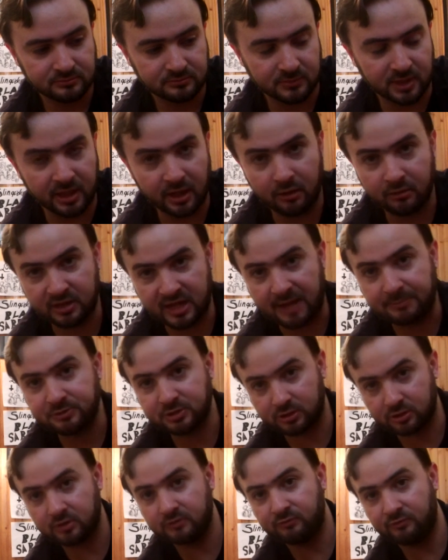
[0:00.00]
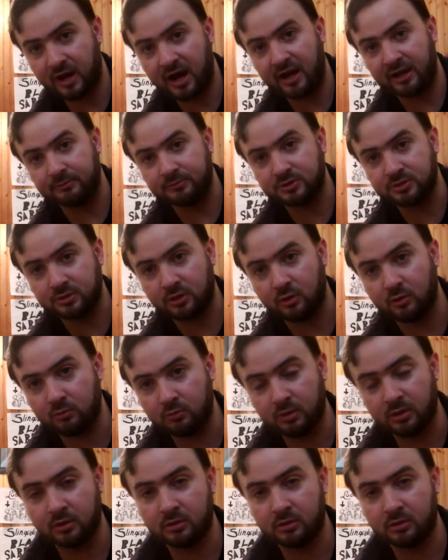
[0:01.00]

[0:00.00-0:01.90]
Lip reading: you know, capture good vibes. No